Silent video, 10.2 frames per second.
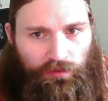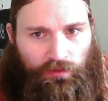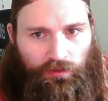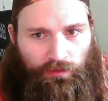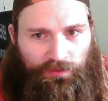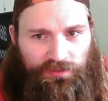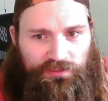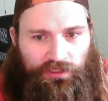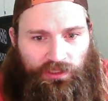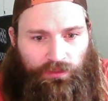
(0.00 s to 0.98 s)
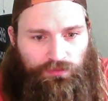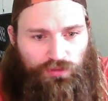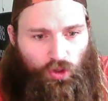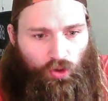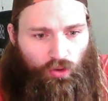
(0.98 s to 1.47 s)
let me see, it was
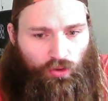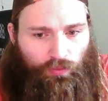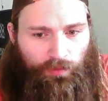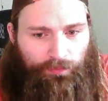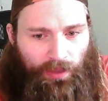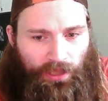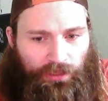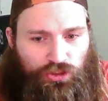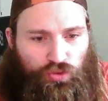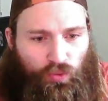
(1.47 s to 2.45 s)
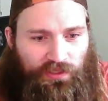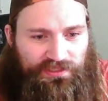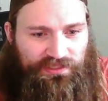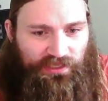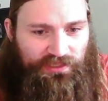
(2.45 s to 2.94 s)
all the way back in
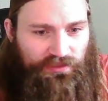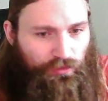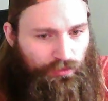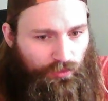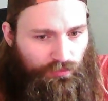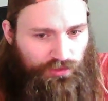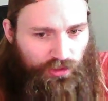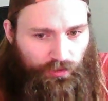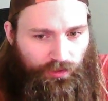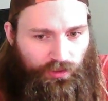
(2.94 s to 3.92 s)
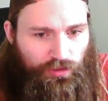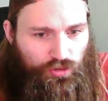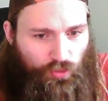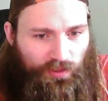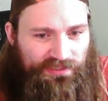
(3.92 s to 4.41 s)

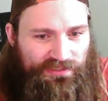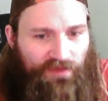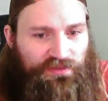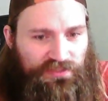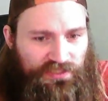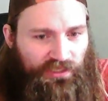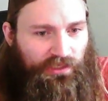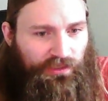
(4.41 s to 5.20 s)
2017.